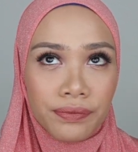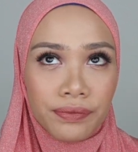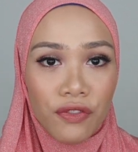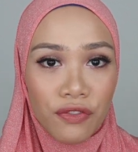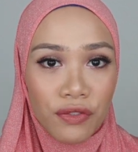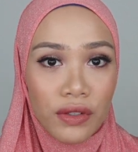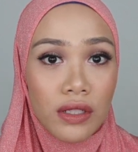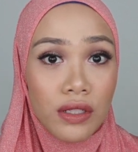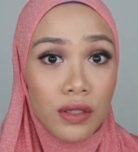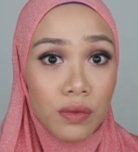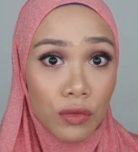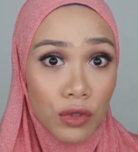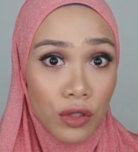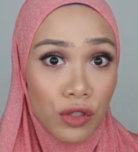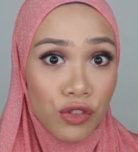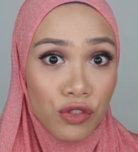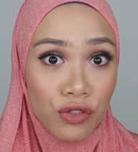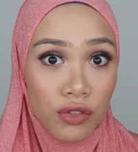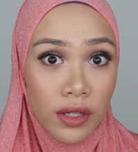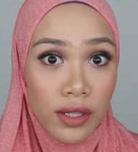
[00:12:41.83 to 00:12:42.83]
it feels
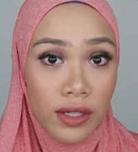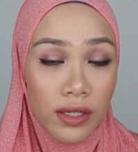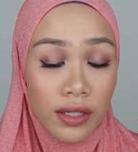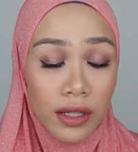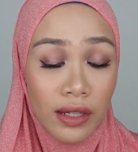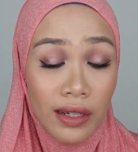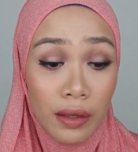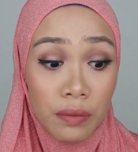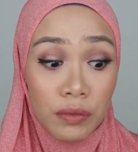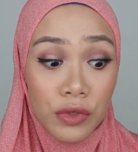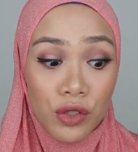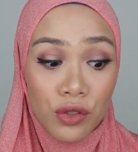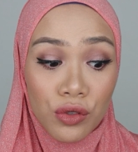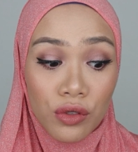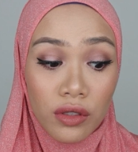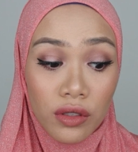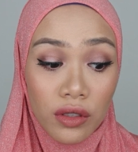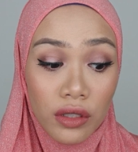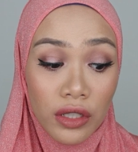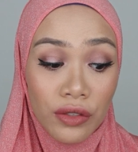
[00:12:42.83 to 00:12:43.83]
moisturized, and I'm
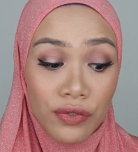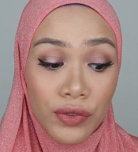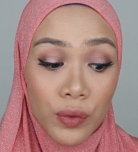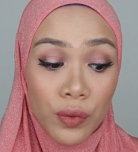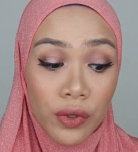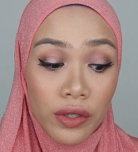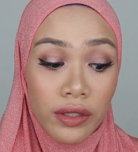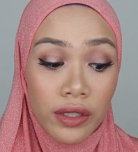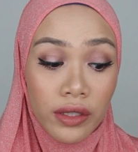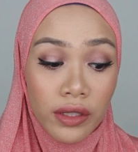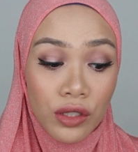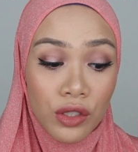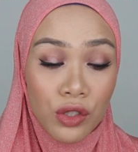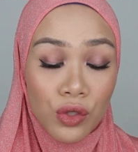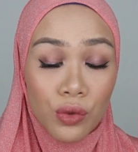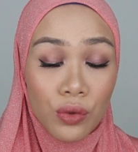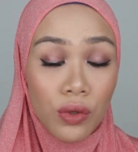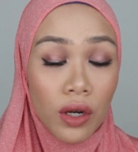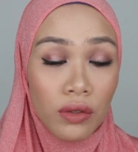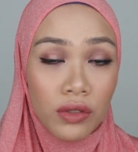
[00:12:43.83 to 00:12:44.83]
sure if you're wearing it
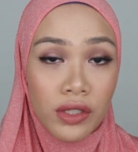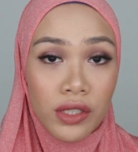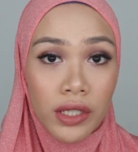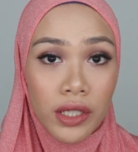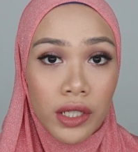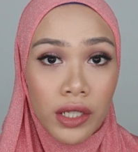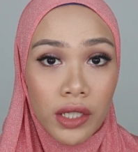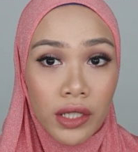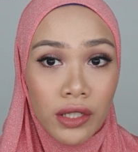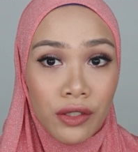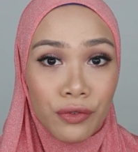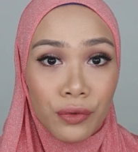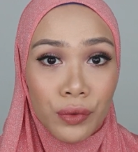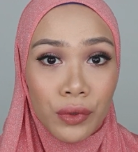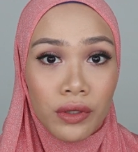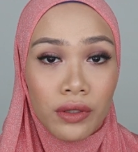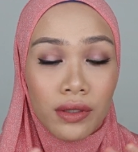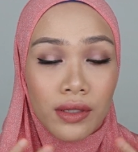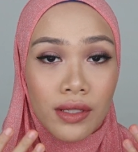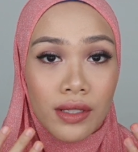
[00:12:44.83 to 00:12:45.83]
throughout the day, it
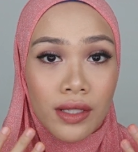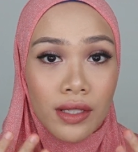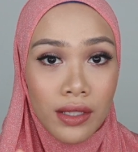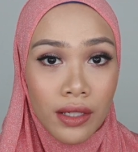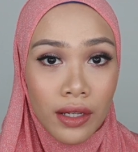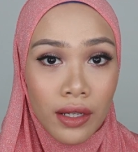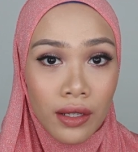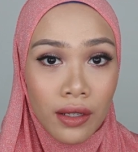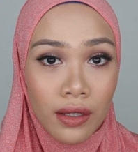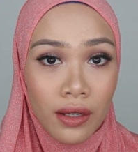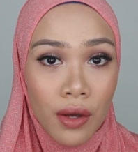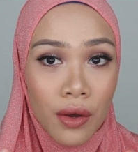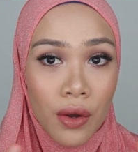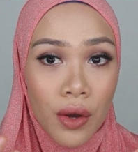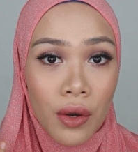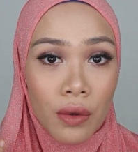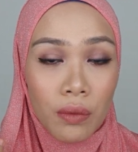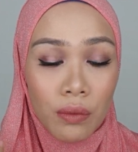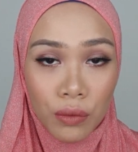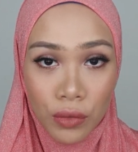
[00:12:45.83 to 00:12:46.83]
will stay
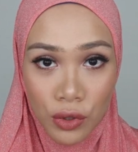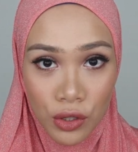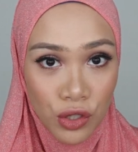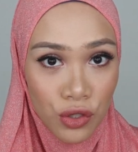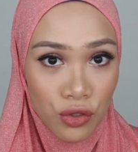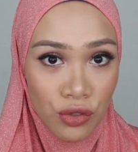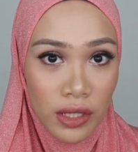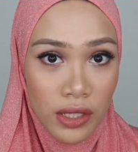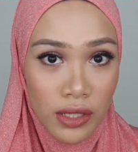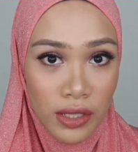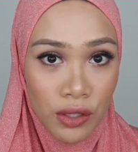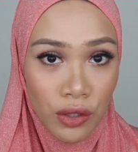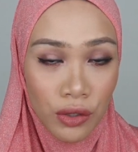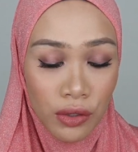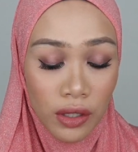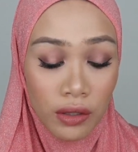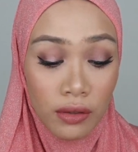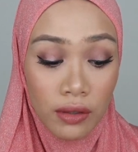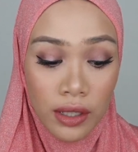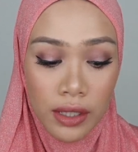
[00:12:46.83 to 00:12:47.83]
moisturizing
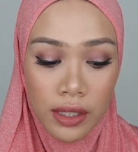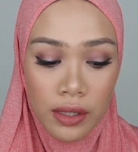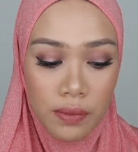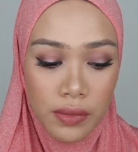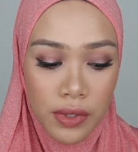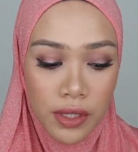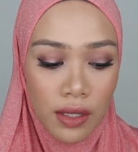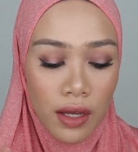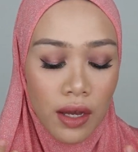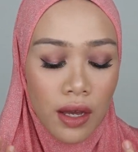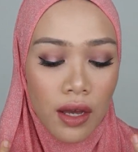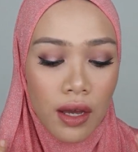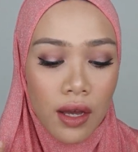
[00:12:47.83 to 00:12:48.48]
on our lips.